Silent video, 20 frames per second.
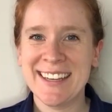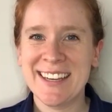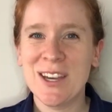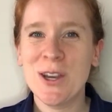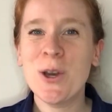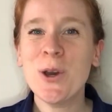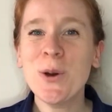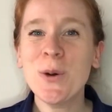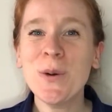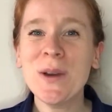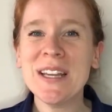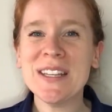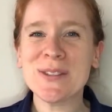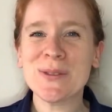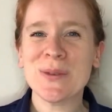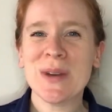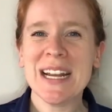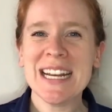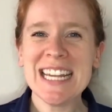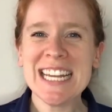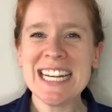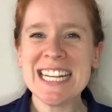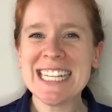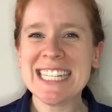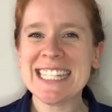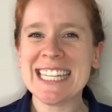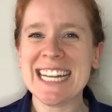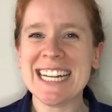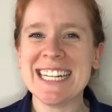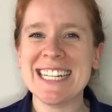Who is ready and
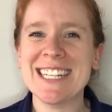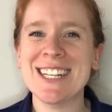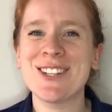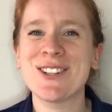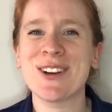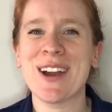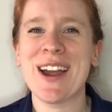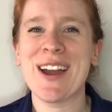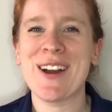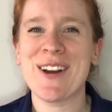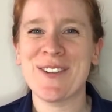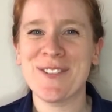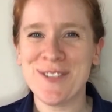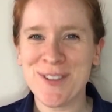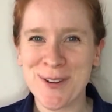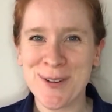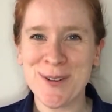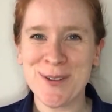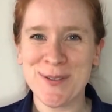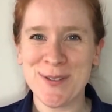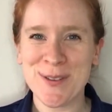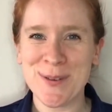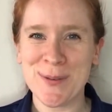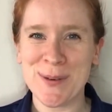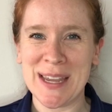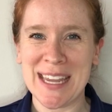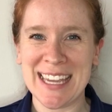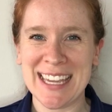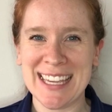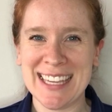excited to try our food of the
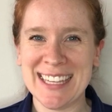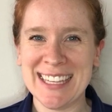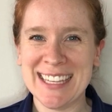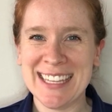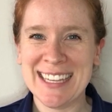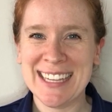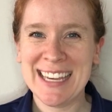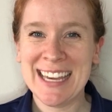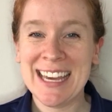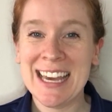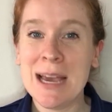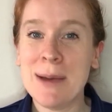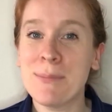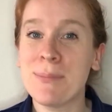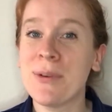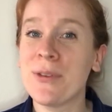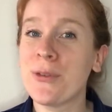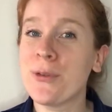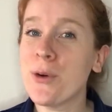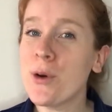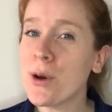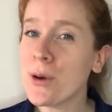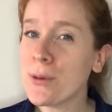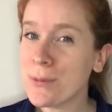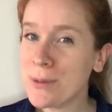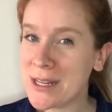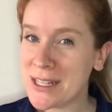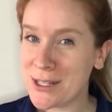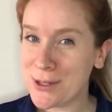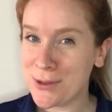week? Before
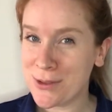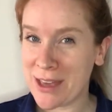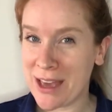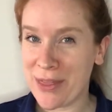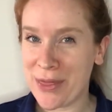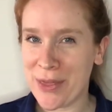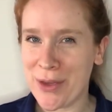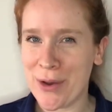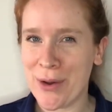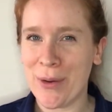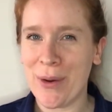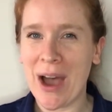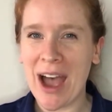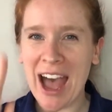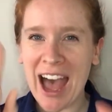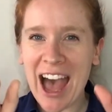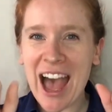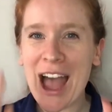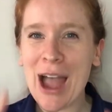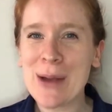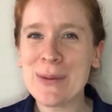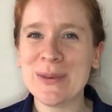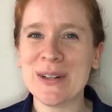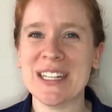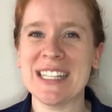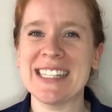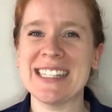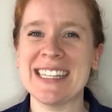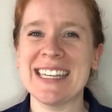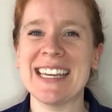we do that though, I want
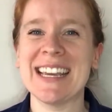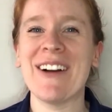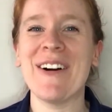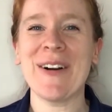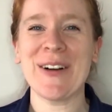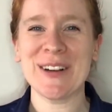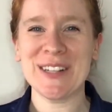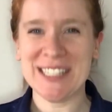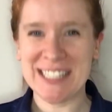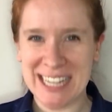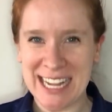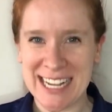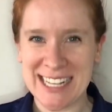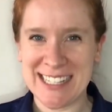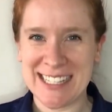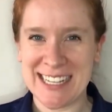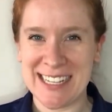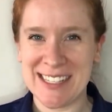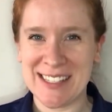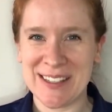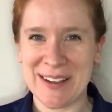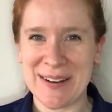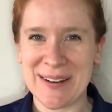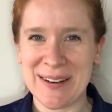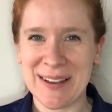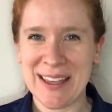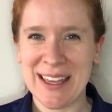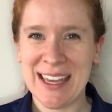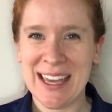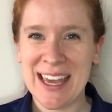to sing our tasting
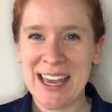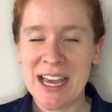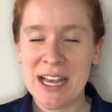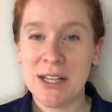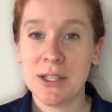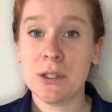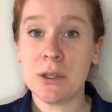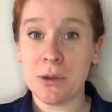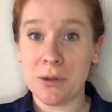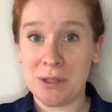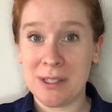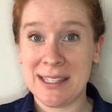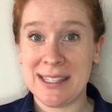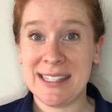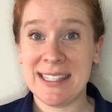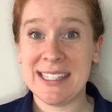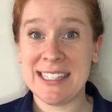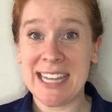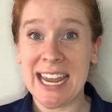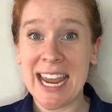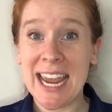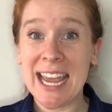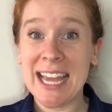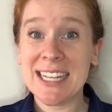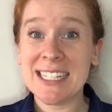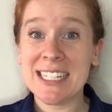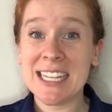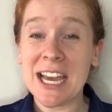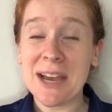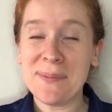song. So
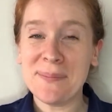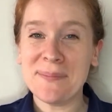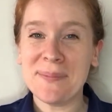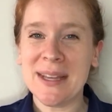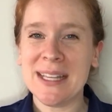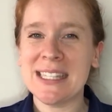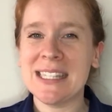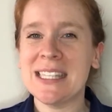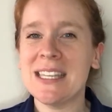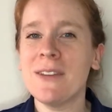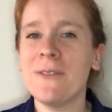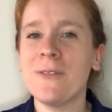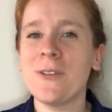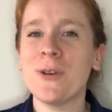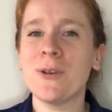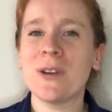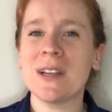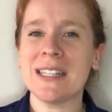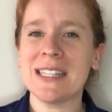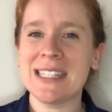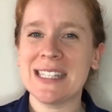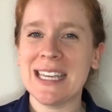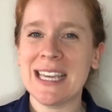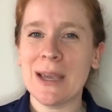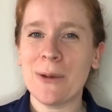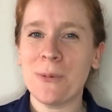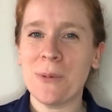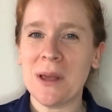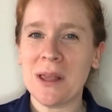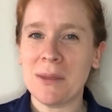stand up and see if you can sing
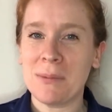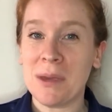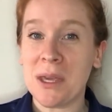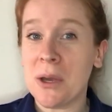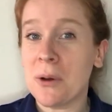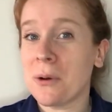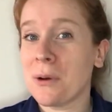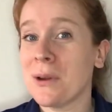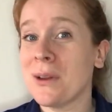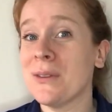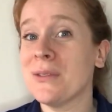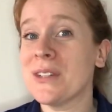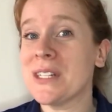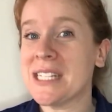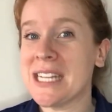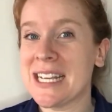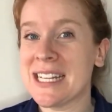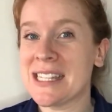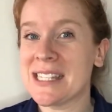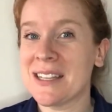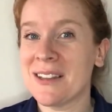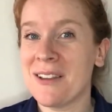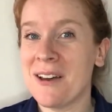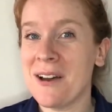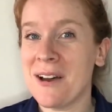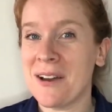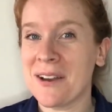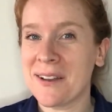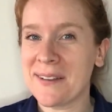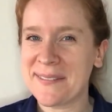it with me or even dance
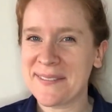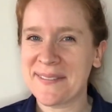along.